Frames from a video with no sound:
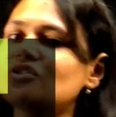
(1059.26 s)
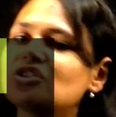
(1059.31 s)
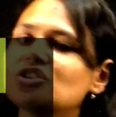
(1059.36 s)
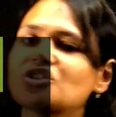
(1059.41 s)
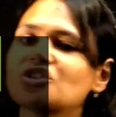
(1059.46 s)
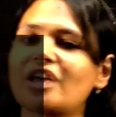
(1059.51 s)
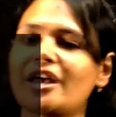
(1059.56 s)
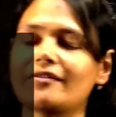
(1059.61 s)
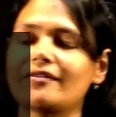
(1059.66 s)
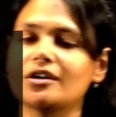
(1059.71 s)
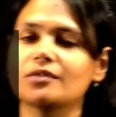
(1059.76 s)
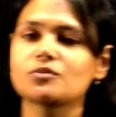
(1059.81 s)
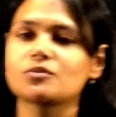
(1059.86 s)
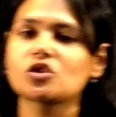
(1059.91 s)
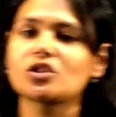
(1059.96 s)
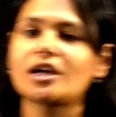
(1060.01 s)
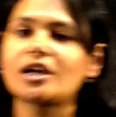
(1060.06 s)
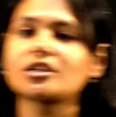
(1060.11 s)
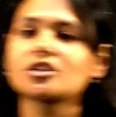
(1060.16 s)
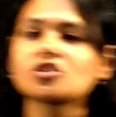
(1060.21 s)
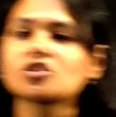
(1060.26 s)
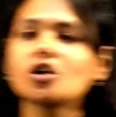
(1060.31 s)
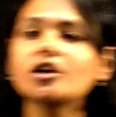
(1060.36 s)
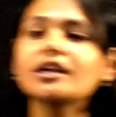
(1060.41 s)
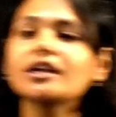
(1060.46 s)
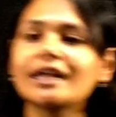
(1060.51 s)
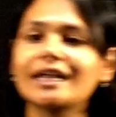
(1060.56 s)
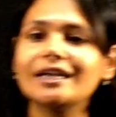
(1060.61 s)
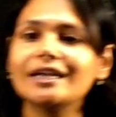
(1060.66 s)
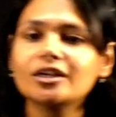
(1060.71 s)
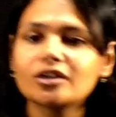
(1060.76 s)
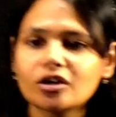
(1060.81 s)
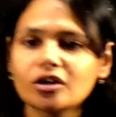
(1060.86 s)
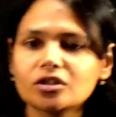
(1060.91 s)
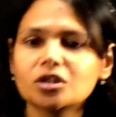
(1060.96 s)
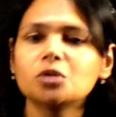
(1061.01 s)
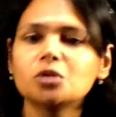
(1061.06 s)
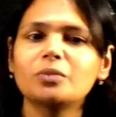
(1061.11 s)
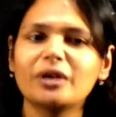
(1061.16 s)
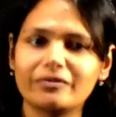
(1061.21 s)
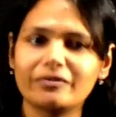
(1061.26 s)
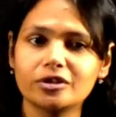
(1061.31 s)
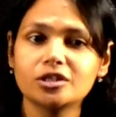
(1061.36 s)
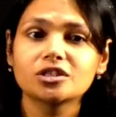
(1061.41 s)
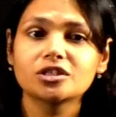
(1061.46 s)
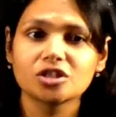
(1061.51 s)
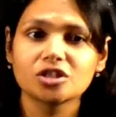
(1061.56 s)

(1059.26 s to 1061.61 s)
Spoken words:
gingiva. So that is your internal bevel